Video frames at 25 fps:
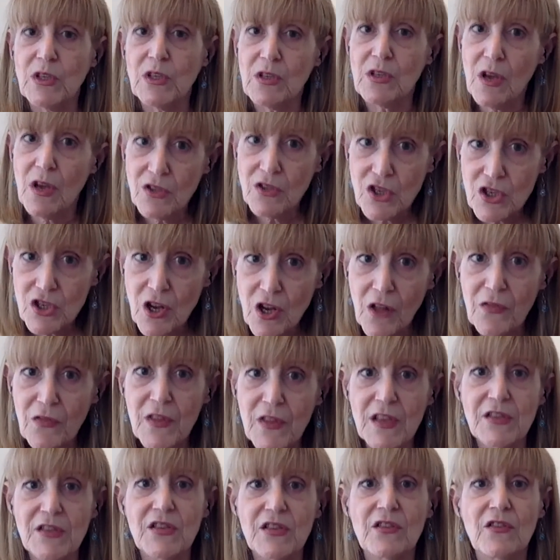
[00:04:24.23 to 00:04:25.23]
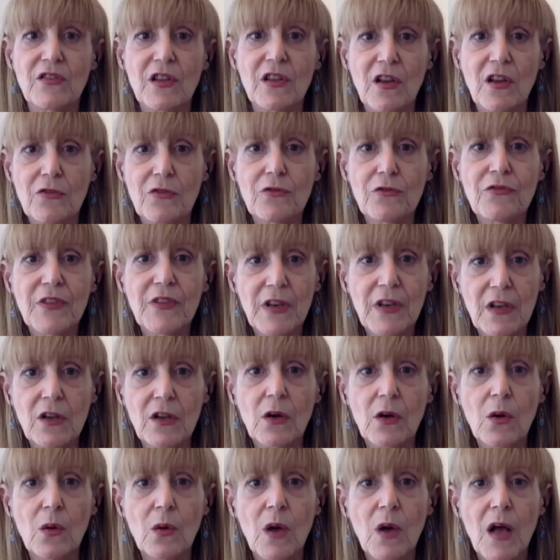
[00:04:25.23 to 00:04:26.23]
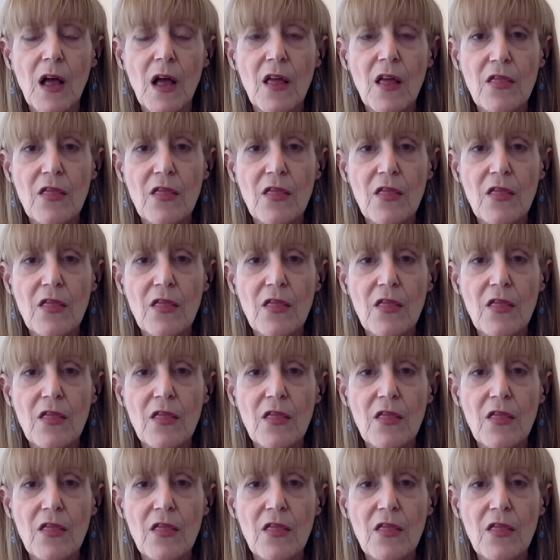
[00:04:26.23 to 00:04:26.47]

we touched on this in the other video,